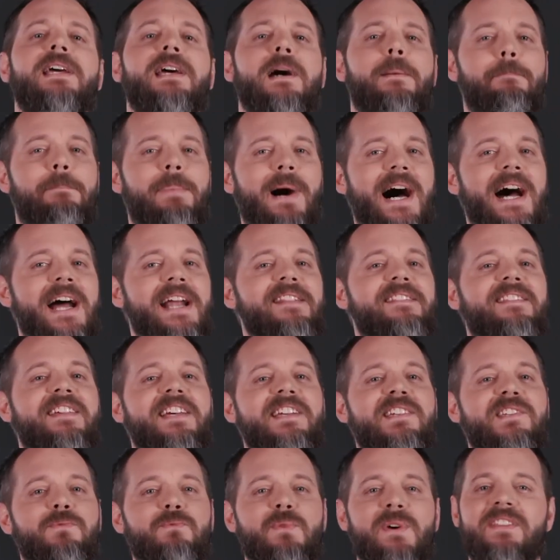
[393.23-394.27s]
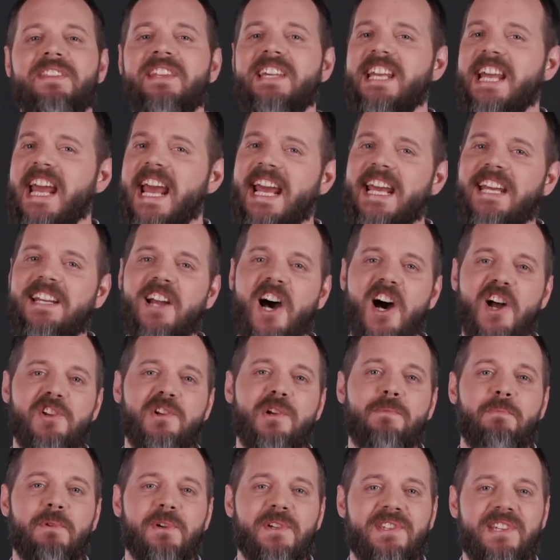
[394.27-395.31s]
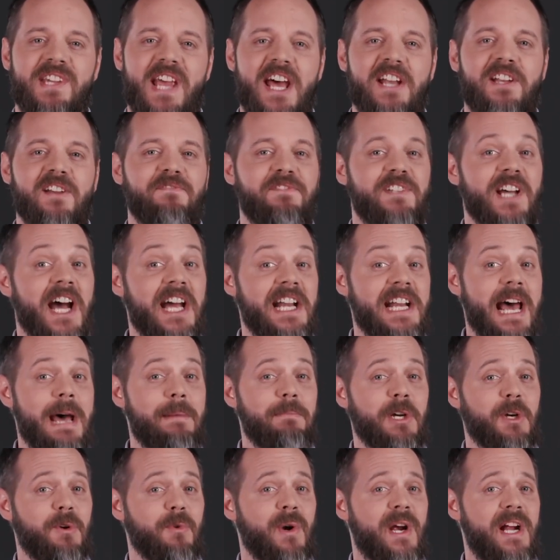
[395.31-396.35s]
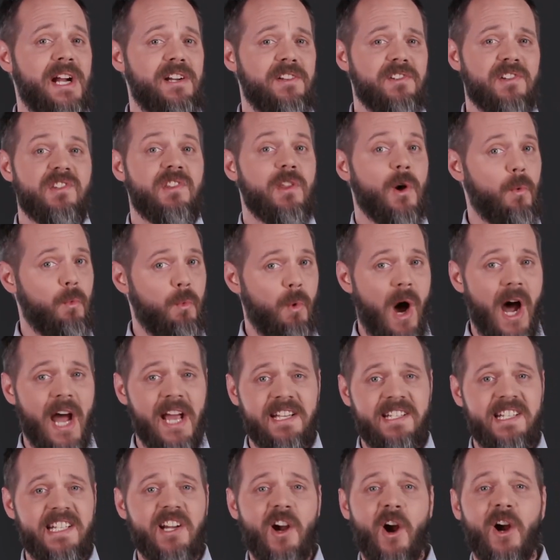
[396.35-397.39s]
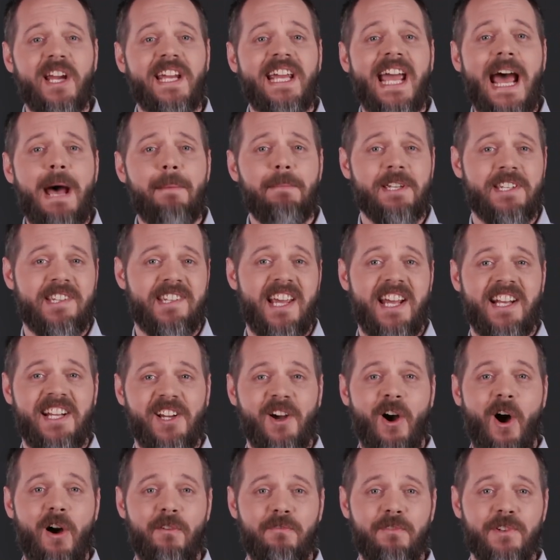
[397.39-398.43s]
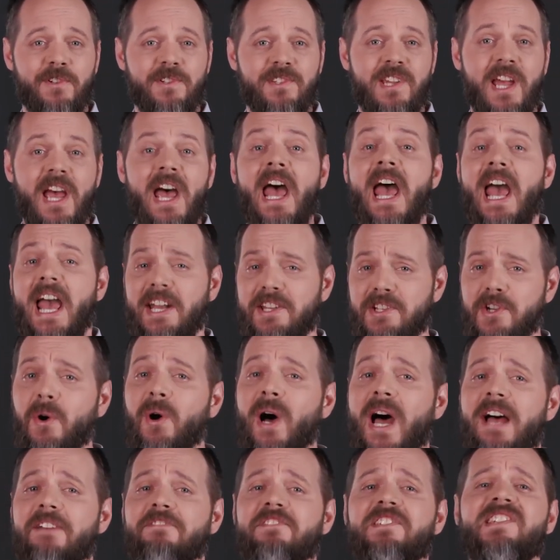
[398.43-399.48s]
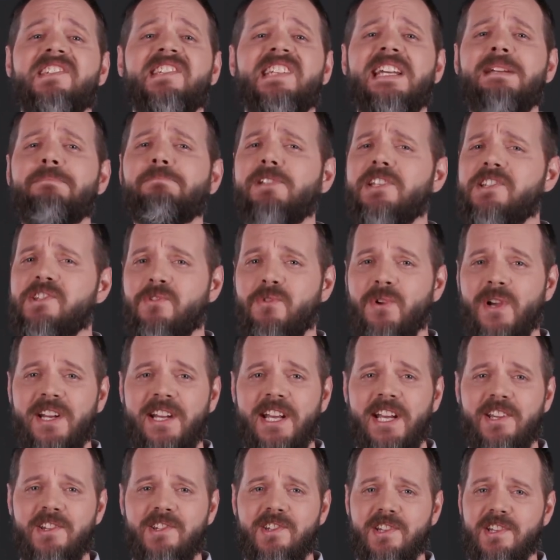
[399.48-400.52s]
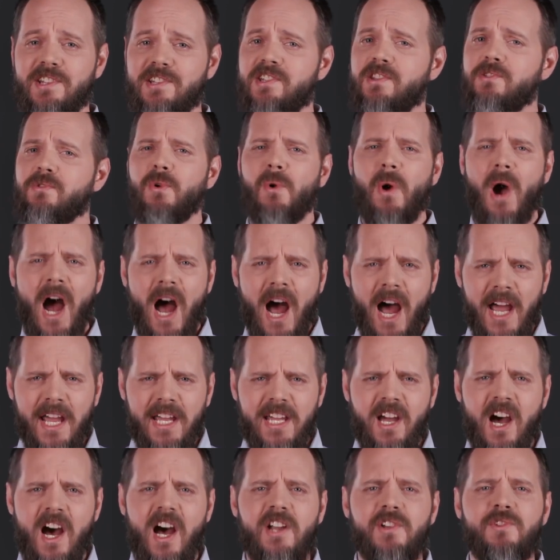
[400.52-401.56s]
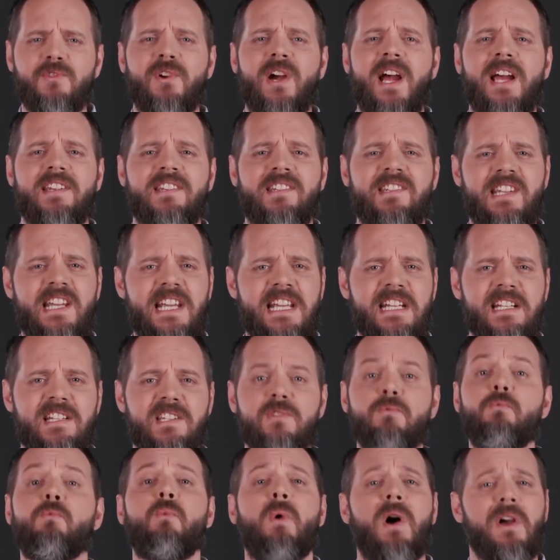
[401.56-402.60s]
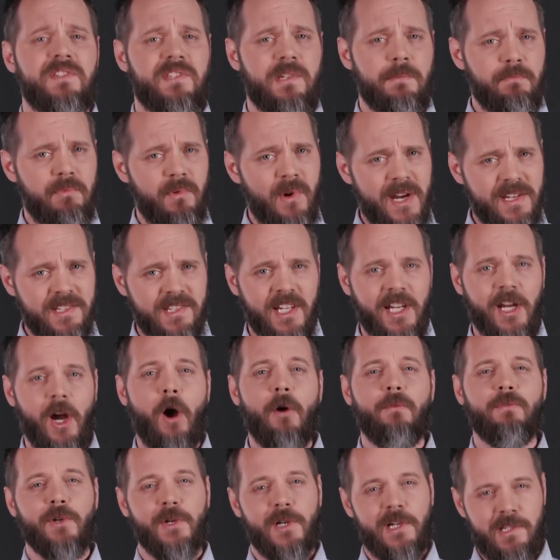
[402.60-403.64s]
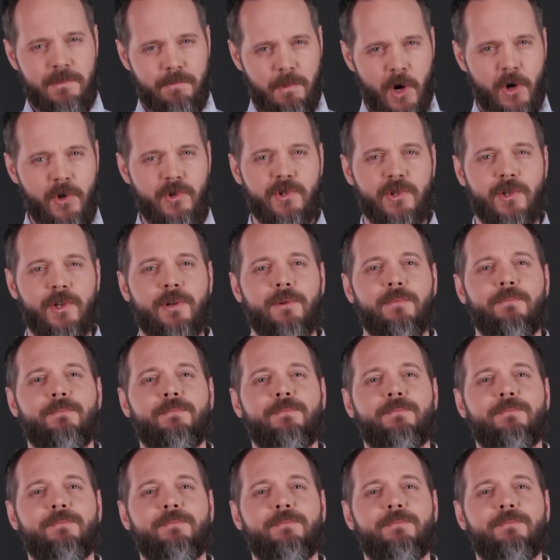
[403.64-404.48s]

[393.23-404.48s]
Combine this with the 800% of dynamic range the Wide DR gamma setting offers, and you'll have seamless gradations through high contrast scenes while suppressing overexposure.